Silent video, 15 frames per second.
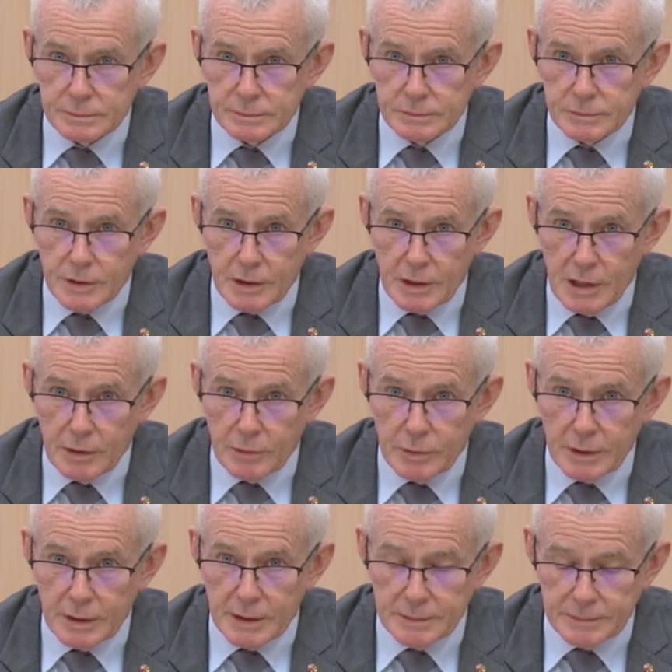Very low
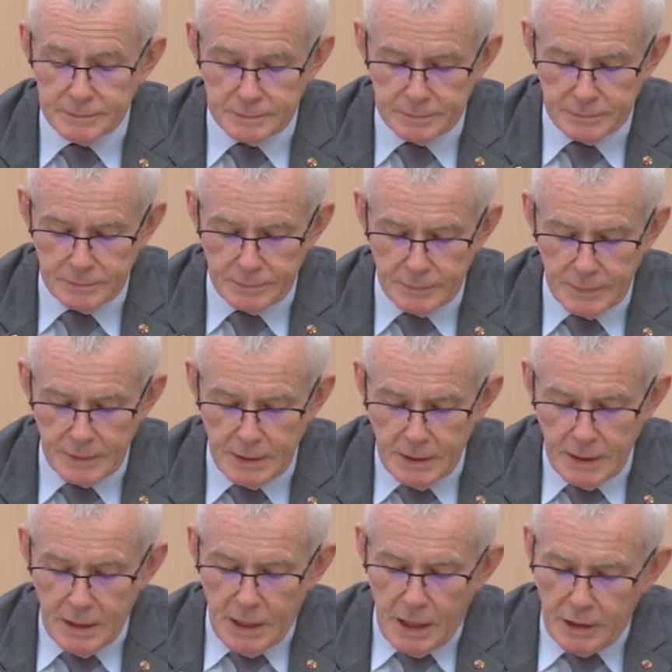rigour.
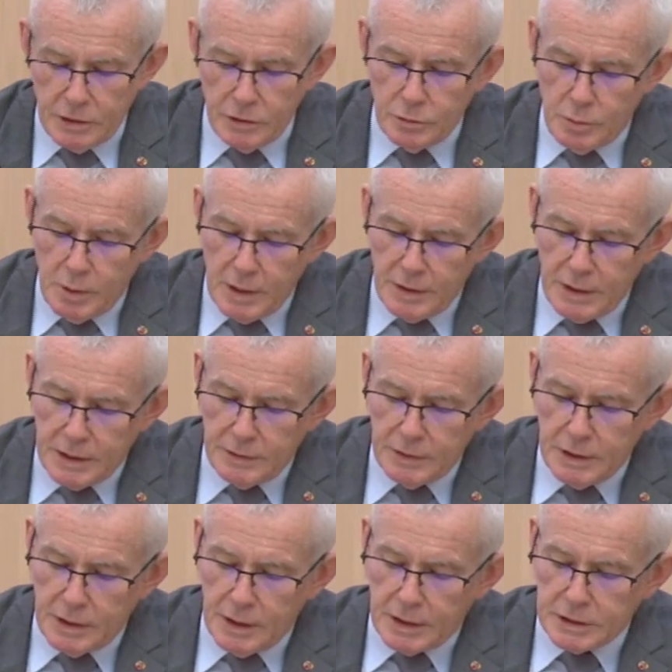Are you aware that in the
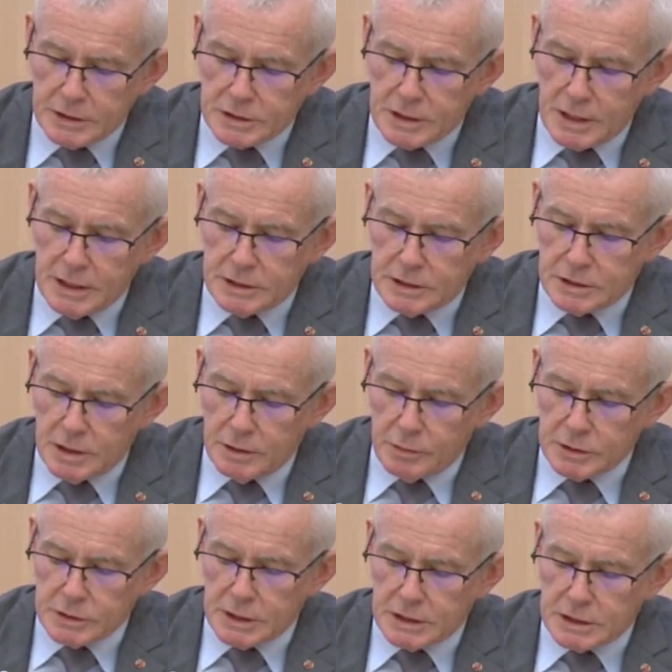United States there
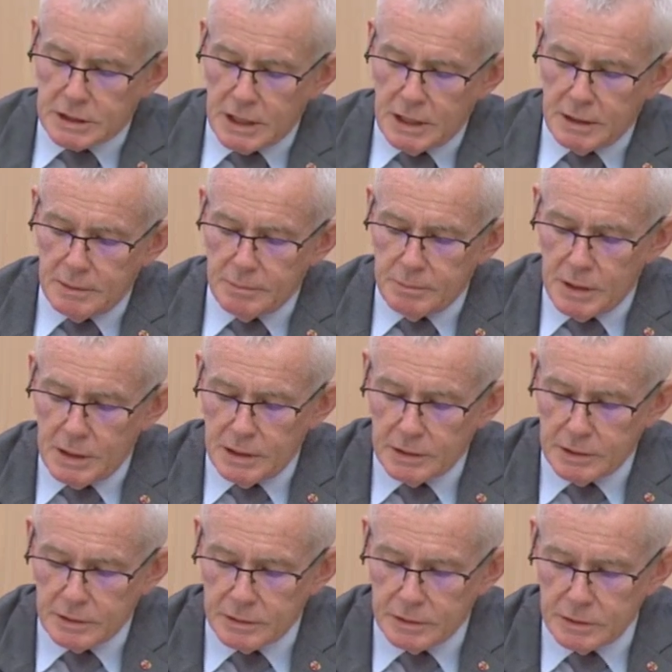was a $10
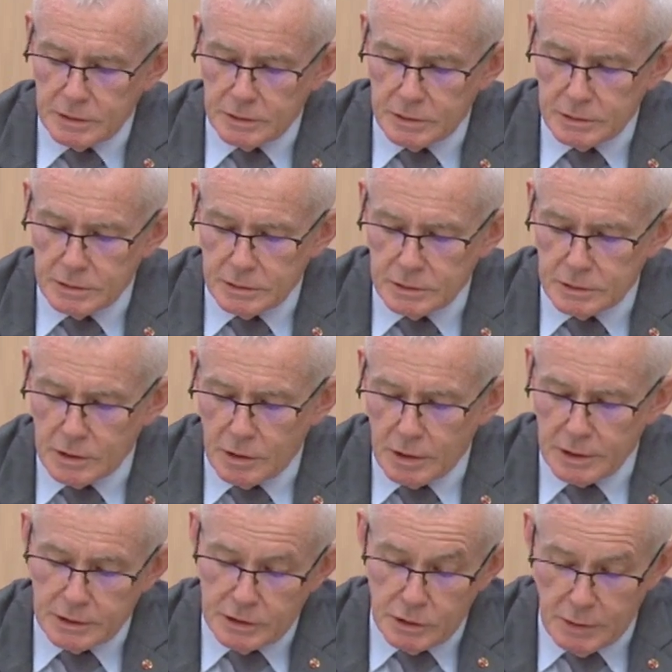million
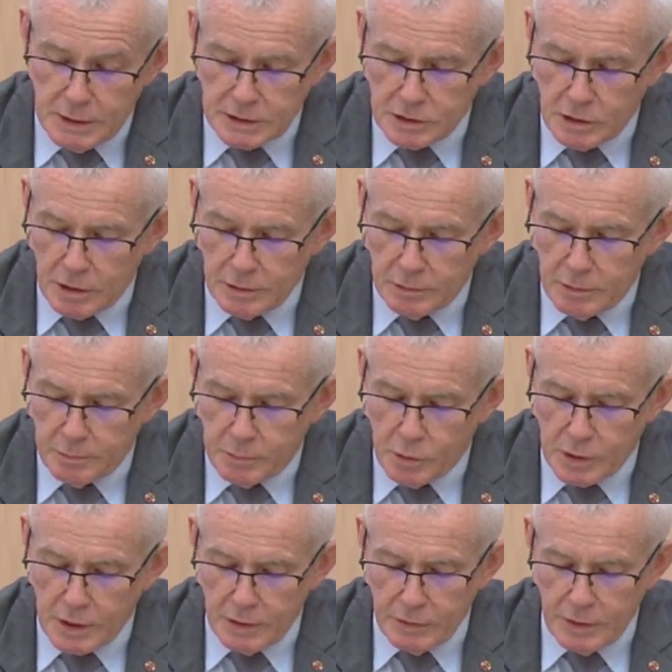US dollar
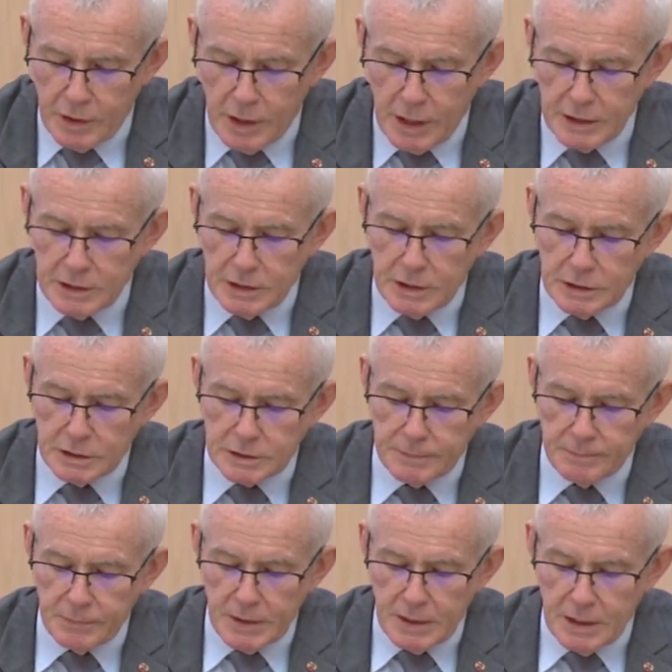report over 9 years
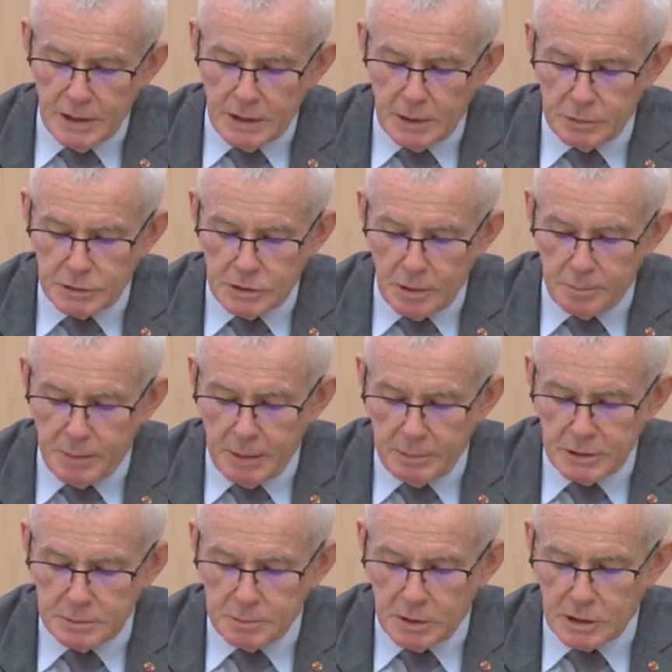that was not
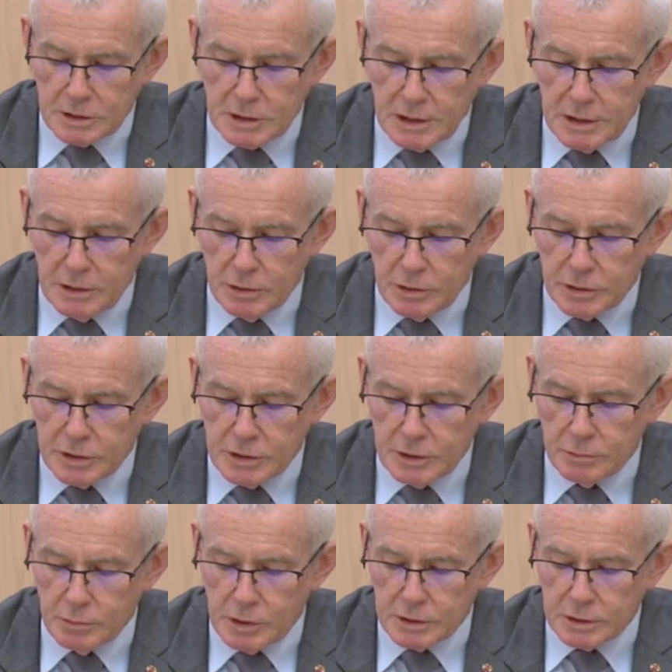published because the lead author
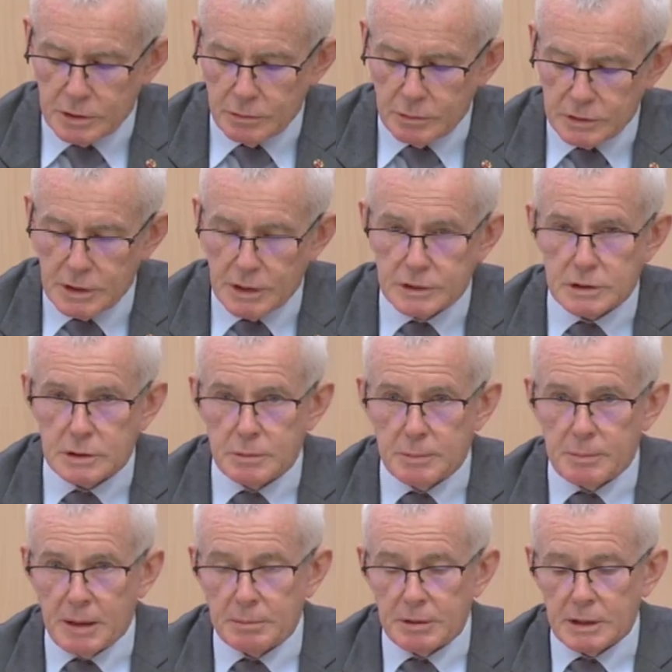didn't want the results to be
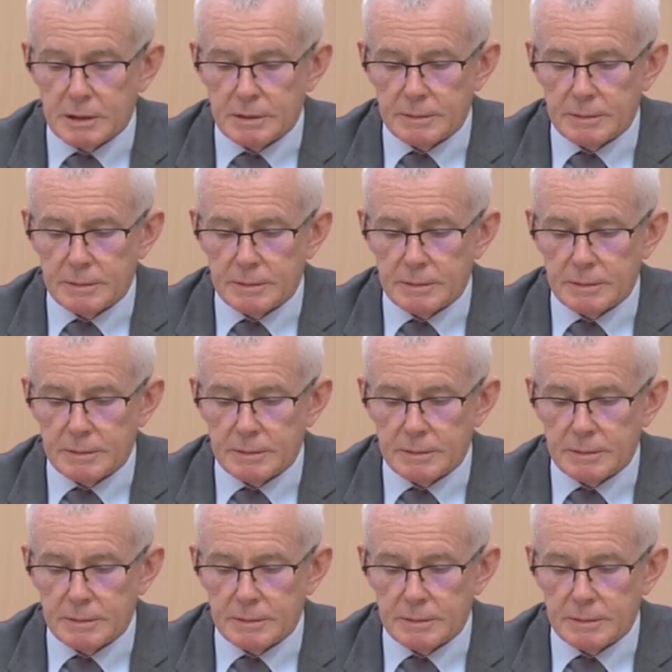public?